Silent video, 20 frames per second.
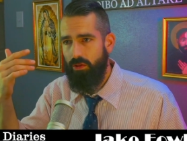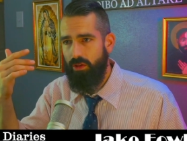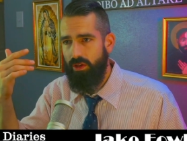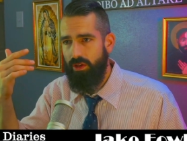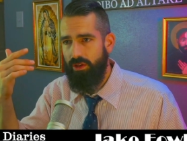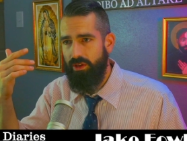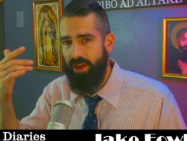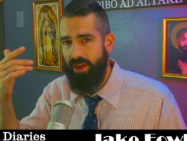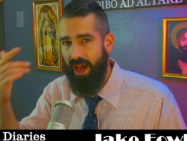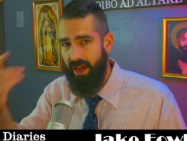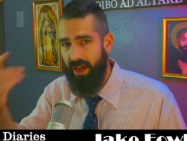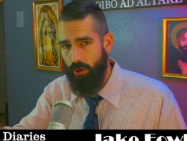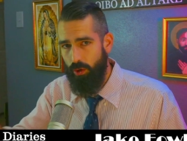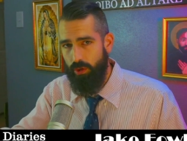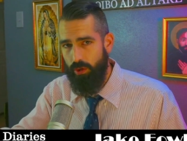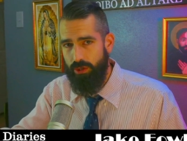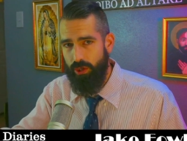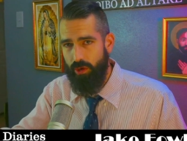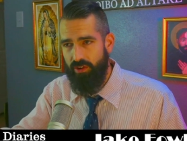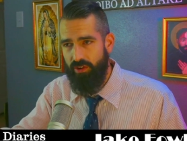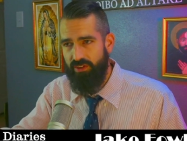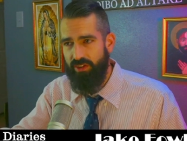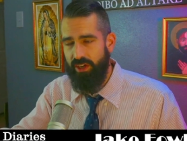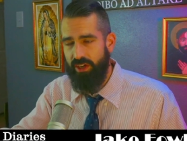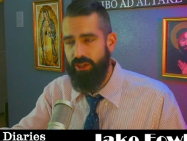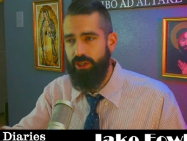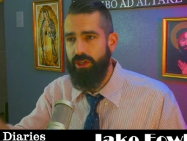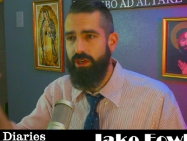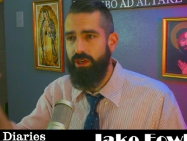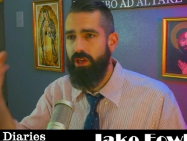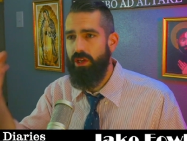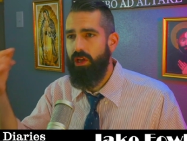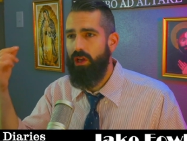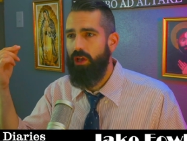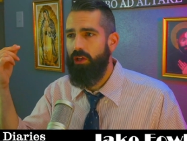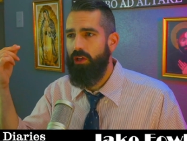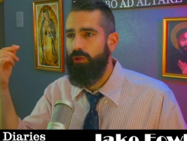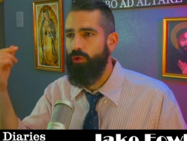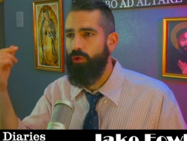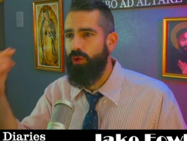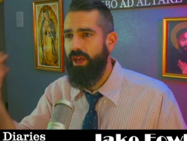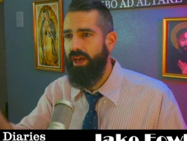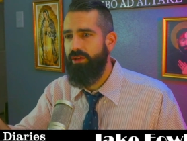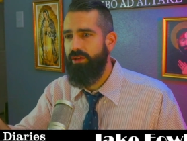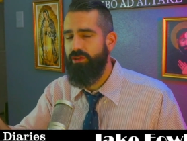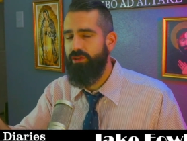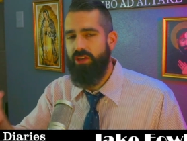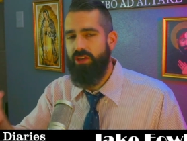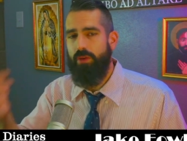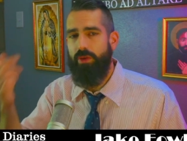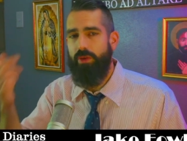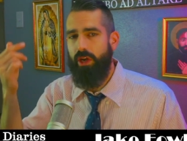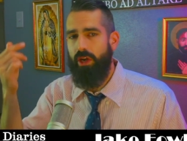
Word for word: not your jurisdiction. You can't just come in